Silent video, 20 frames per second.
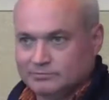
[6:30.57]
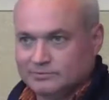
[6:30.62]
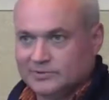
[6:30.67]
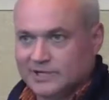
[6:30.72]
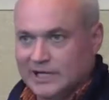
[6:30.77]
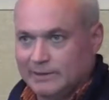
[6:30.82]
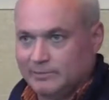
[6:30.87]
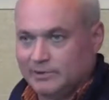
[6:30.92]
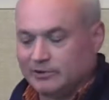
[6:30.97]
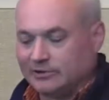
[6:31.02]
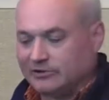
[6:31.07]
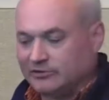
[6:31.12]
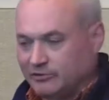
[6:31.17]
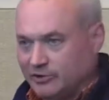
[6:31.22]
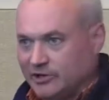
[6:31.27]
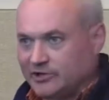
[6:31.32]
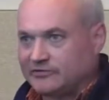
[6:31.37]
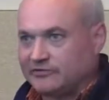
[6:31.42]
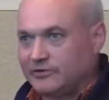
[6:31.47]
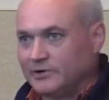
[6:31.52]
Liability
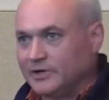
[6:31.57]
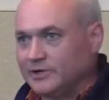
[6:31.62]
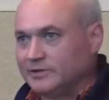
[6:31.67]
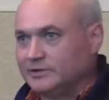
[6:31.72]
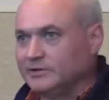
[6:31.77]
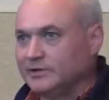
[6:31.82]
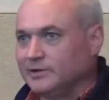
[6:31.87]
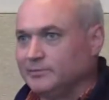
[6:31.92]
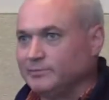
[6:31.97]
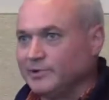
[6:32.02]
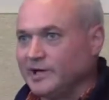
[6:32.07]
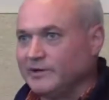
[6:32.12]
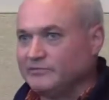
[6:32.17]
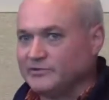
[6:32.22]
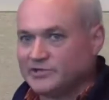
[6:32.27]
Trust Fund and pay